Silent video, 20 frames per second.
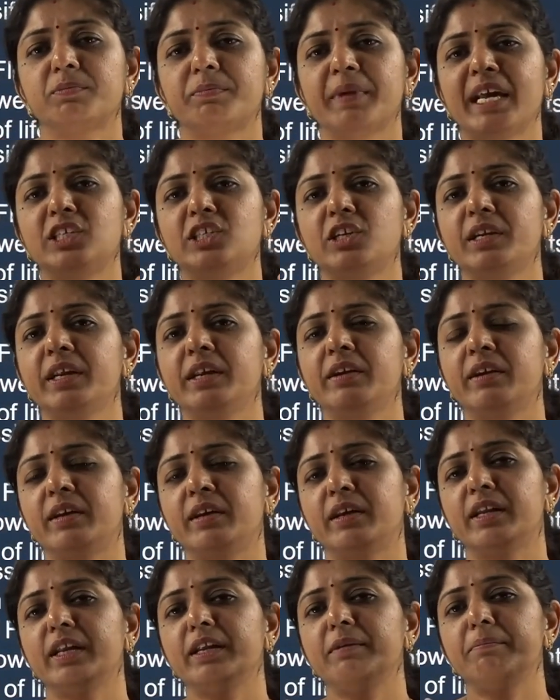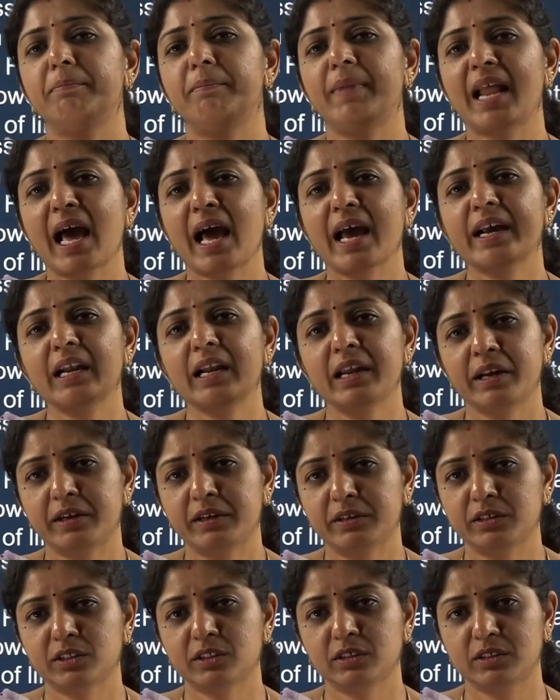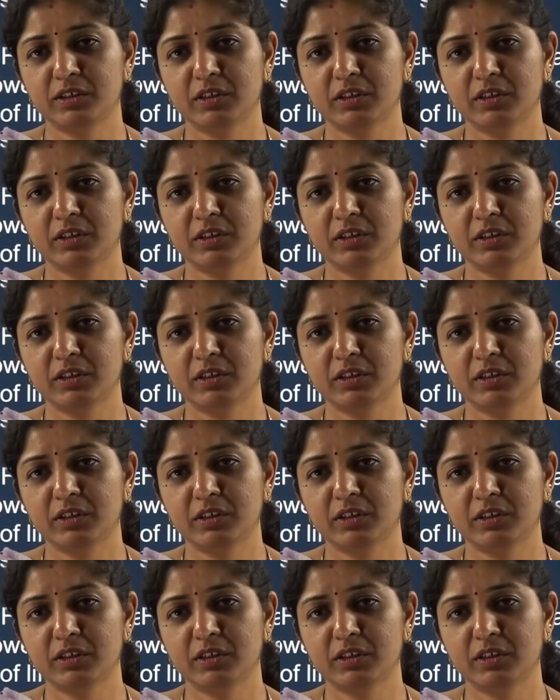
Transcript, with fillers: especially written in black letters,